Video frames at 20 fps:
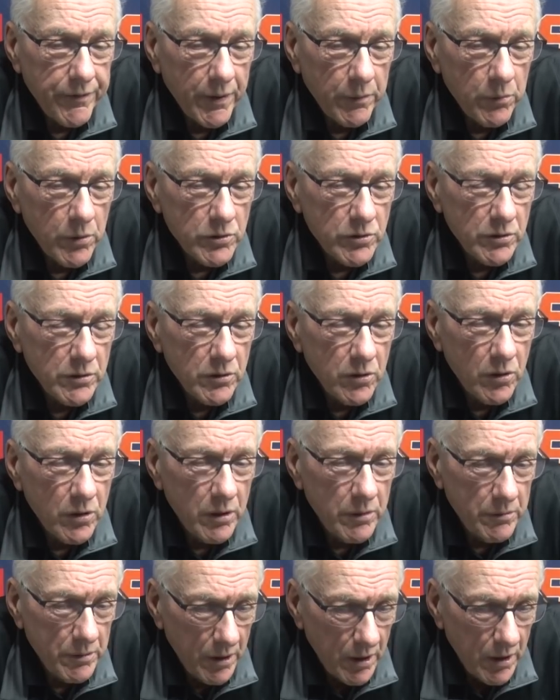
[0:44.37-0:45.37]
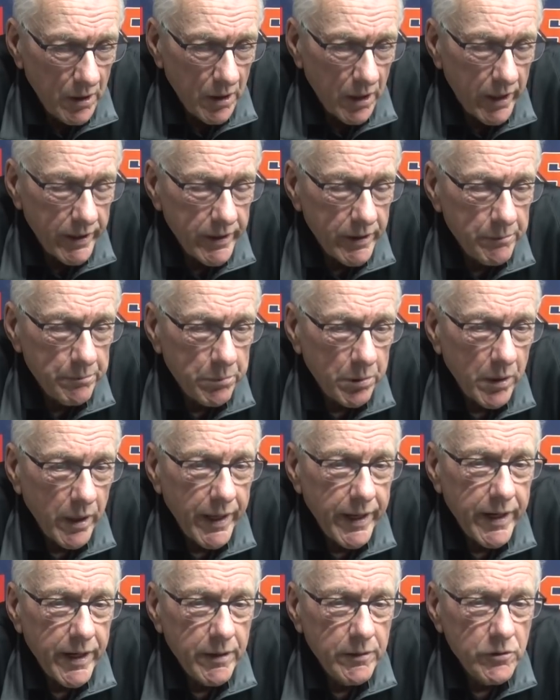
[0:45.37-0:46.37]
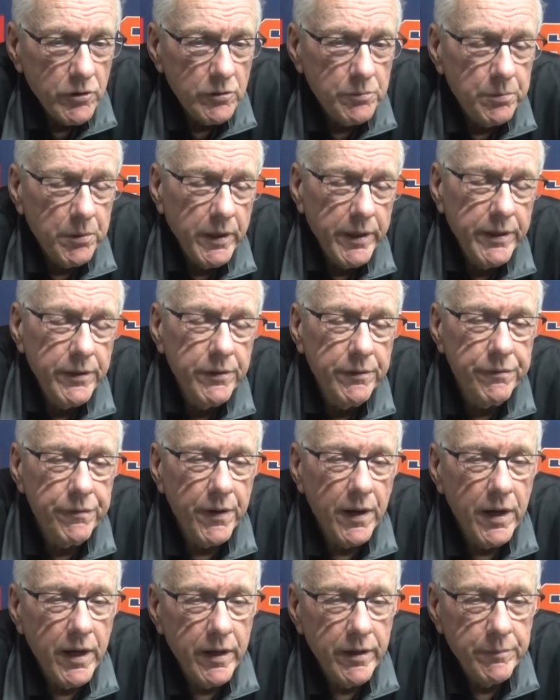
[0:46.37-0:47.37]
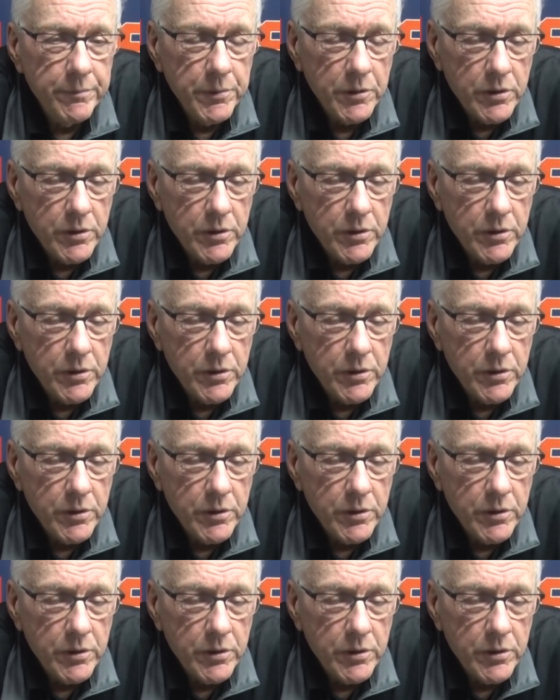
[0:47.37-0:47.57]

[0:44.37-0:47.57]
I didn't plan on just playing the five,